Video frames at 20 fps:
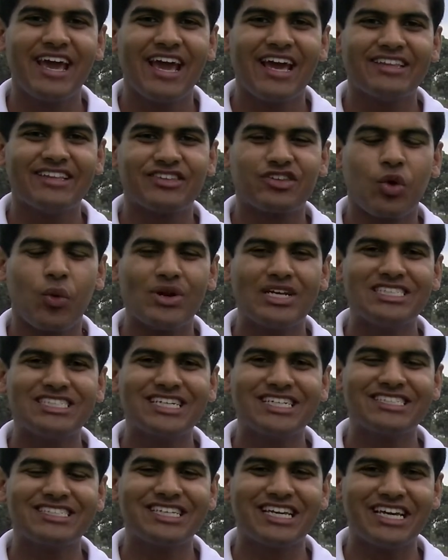in the
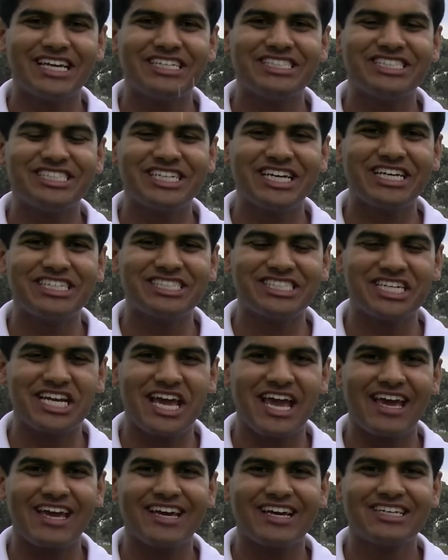2016
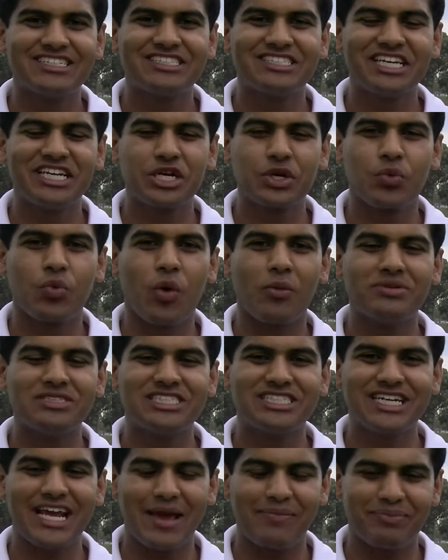GSGA Senior
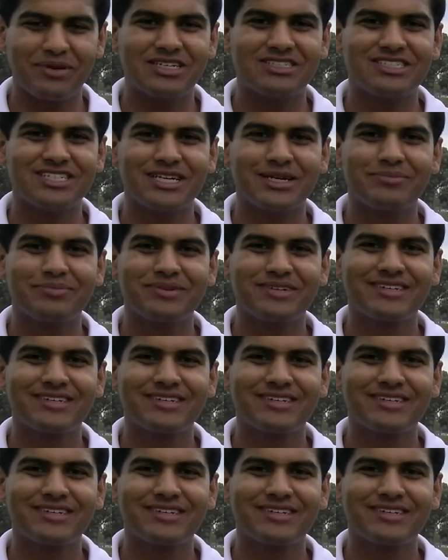Women's Championship.